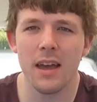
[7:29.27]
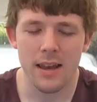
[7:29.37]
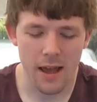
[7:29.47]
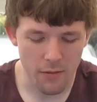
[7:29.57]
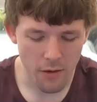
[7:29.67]

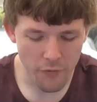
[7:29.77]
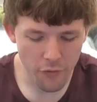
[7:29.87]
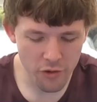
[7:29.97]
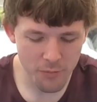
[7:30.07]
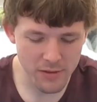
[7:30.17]
Now, I
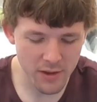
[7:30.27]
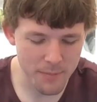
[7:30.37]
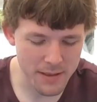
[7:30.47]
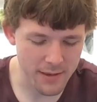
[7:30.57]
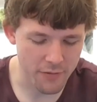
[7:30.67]
thought this would be something
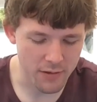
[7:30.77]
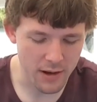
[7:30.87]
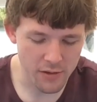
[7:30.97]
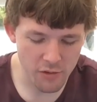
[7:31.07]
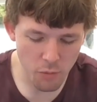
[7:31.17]
a bit different.
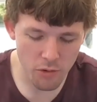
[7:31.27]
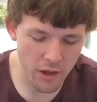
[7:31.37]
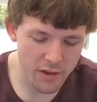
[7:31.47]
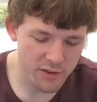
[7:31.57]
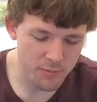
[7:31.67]
Now, this is one of
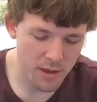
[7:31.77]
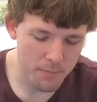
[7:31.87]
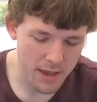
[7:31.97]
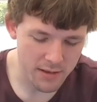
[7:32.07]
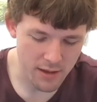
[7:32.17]
the items I
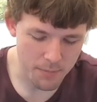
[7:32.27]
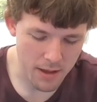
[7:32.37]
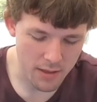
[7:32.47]
picked up